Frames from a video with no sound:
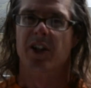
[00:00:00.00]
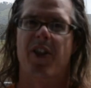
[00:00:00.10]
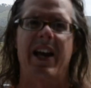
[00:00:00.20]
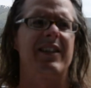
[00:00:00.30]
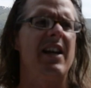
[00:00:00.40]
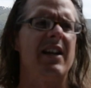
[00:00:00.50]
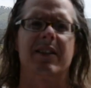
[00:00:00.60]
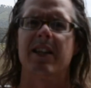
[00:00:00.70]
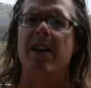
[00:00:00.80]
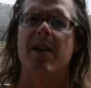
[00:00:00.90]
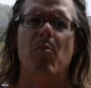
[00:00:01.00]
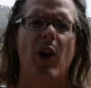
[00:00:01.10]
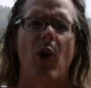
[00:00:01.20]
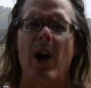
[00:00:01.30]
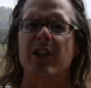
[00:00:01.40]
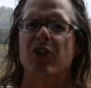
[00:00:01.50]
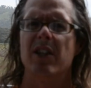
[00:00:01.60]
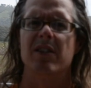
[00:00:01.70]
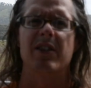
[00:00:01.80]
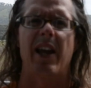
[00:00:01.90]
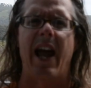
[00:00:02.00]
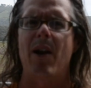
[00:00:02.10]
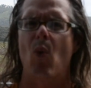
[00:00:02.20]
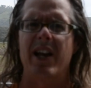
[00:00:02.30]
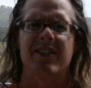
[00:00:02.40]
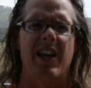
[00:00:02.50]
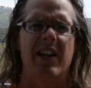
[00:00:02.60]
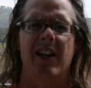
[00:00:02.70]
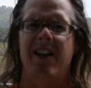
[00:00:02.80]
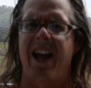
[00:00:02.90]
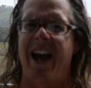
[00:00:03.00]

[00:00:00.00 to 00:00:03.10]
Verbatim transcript: So that's it. Send in more questions at Wes Hagen,